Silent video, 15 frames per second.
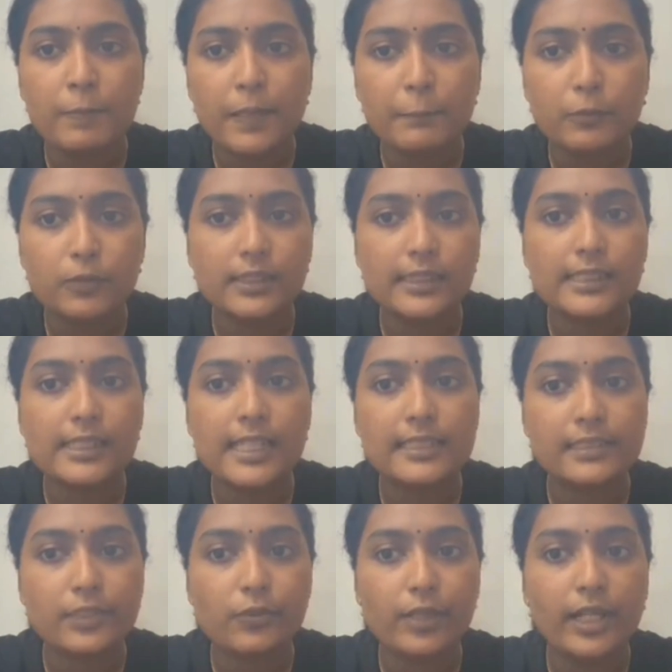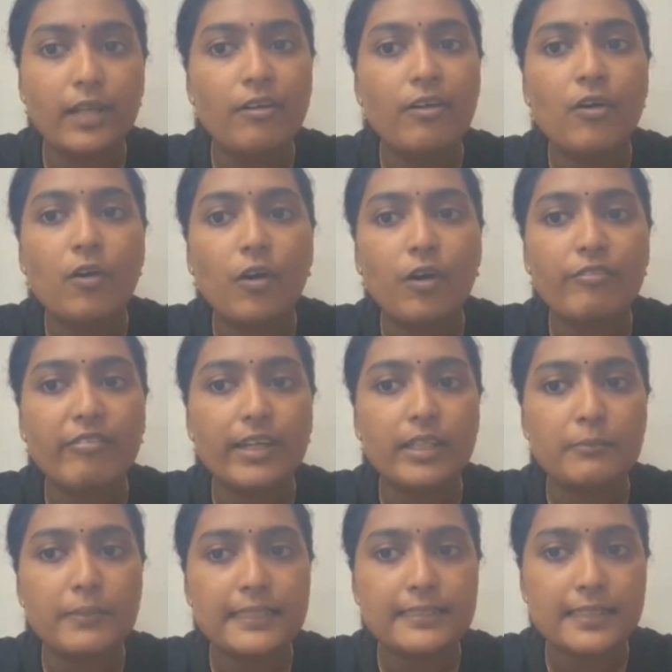PostgreSQL, or
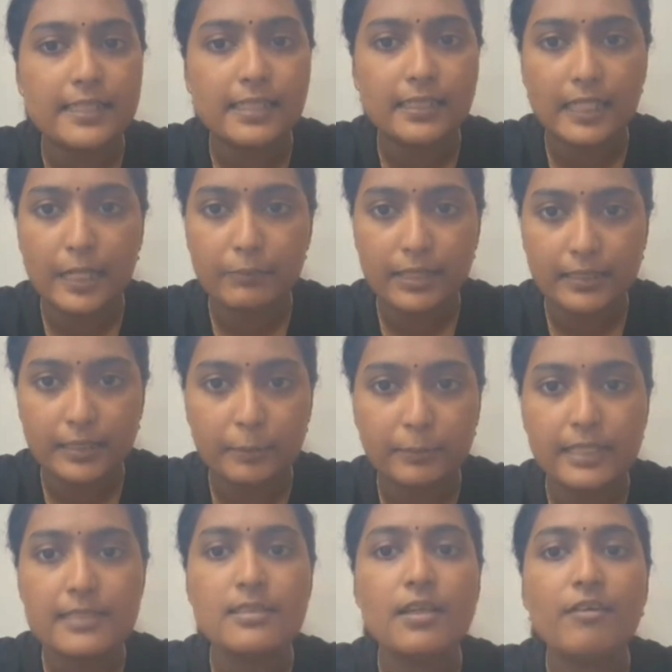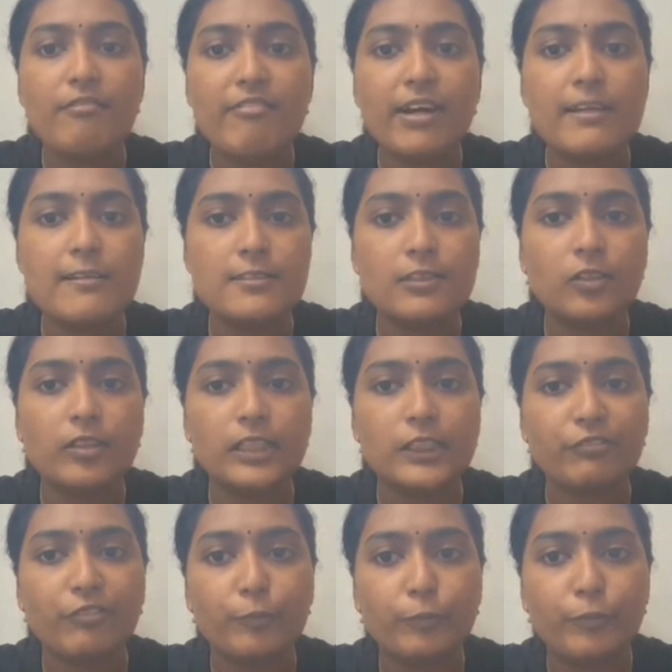Firebase real-time database. File storage
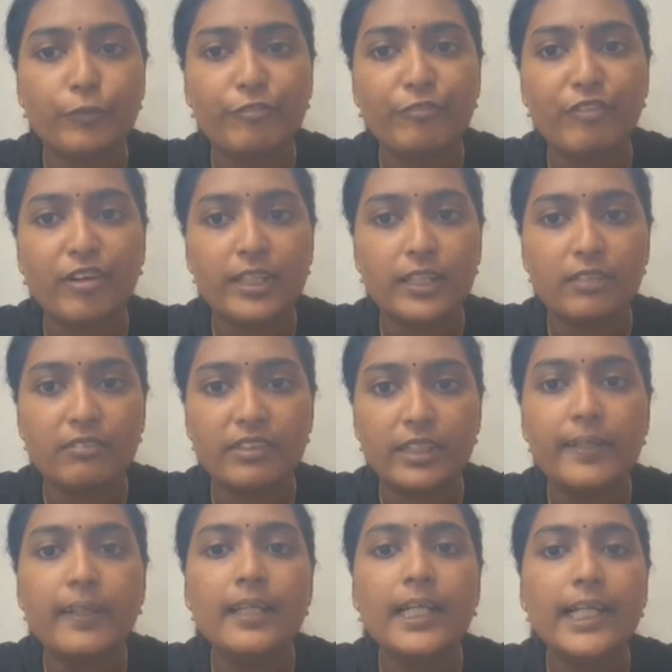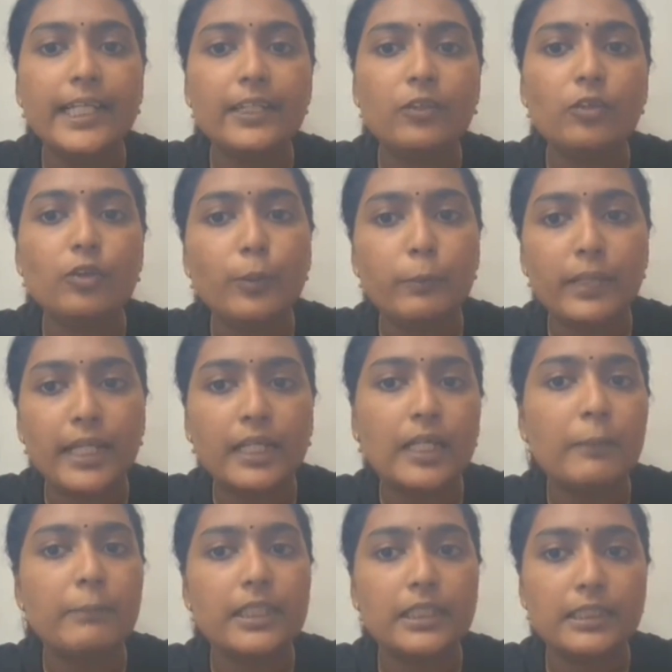for proof for delivery, include
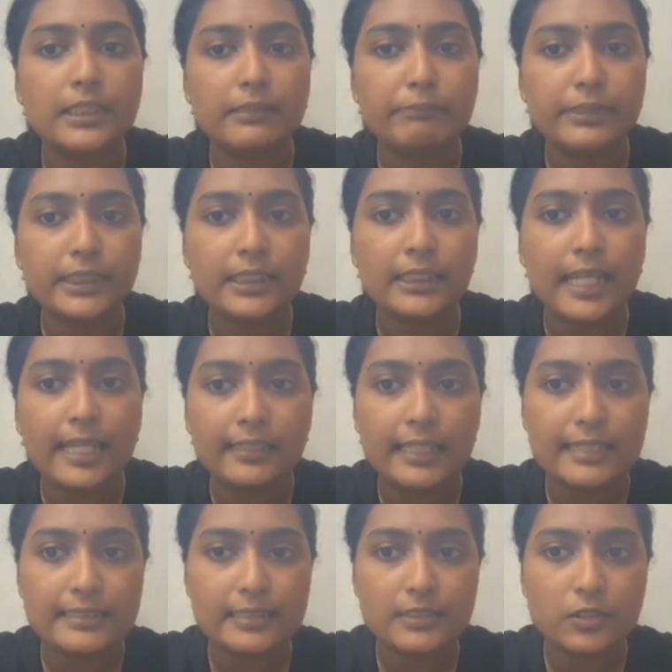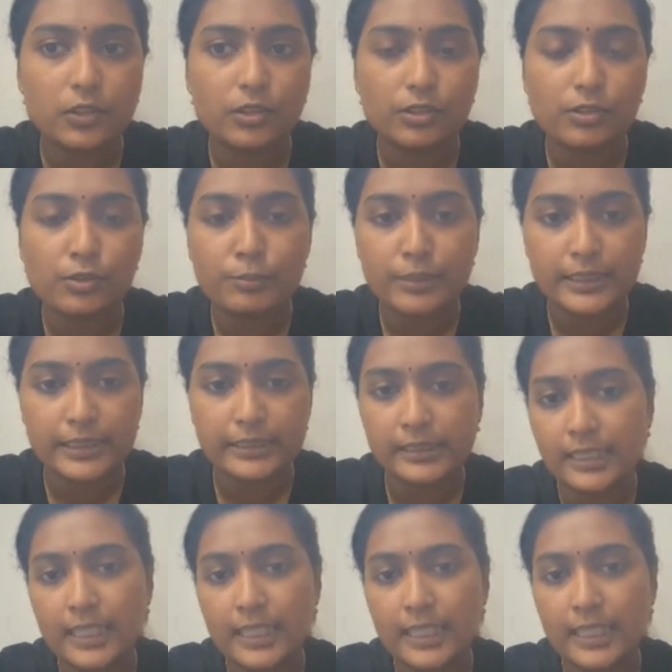backup, encryption, and access control machine.